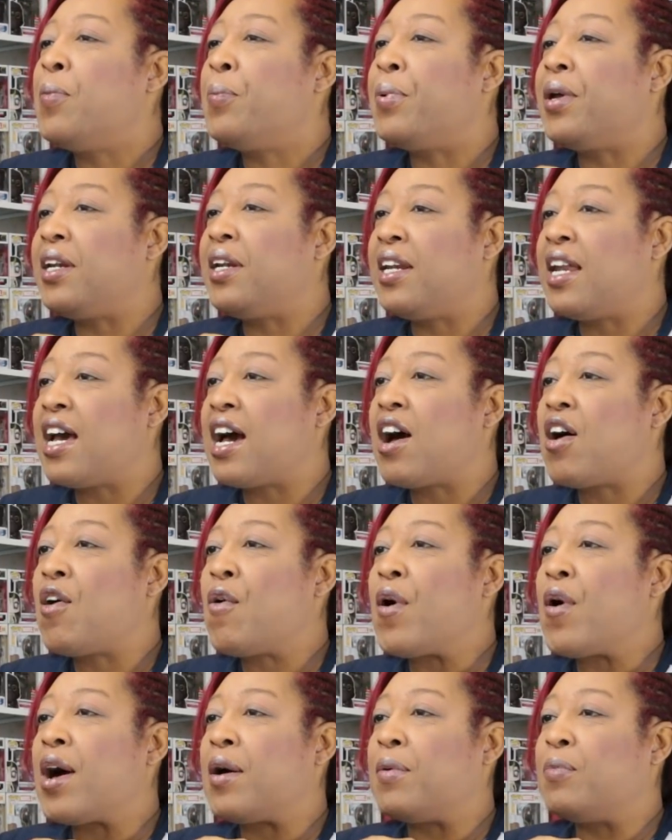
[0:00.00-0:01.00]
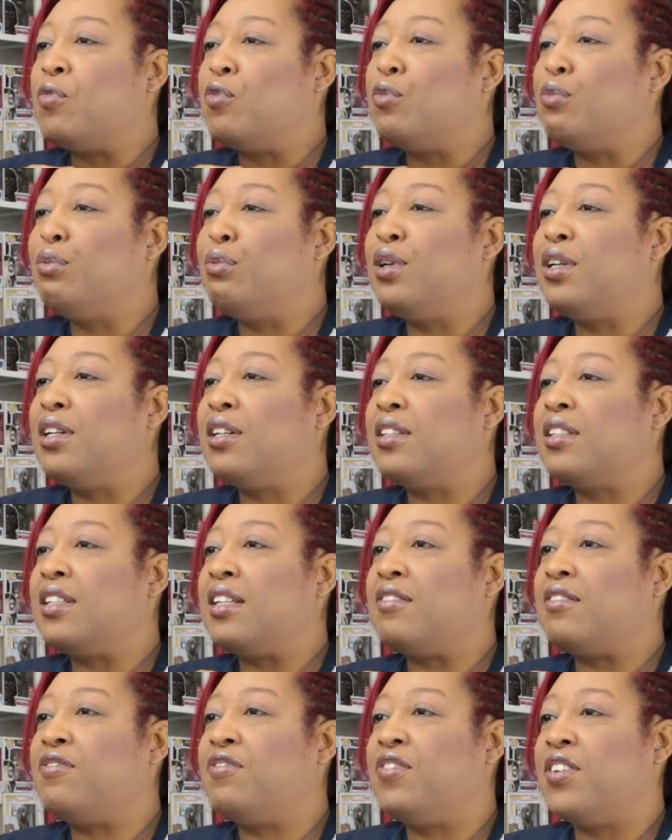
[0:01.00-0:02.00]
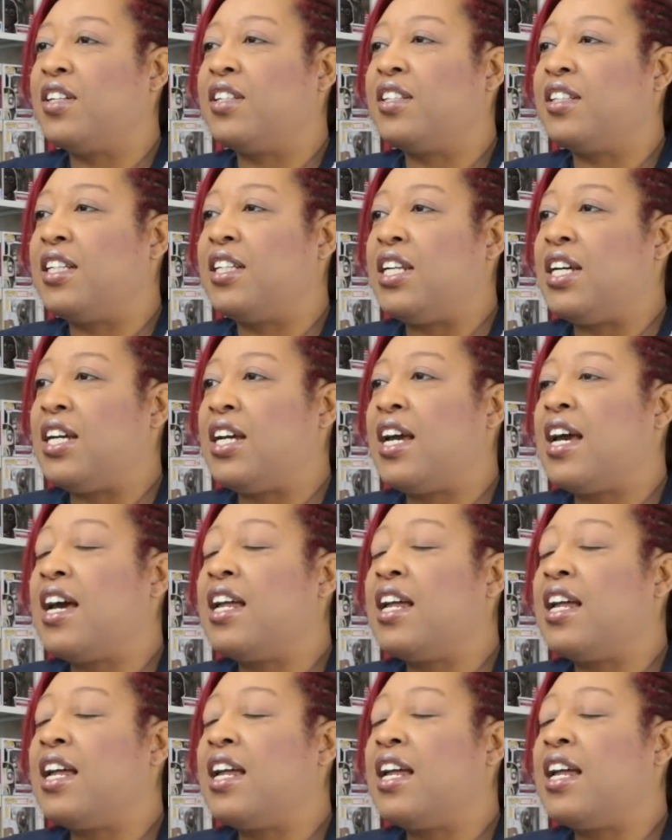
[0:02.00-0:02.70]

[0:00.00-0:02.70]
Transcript: but now I'm really feeling it,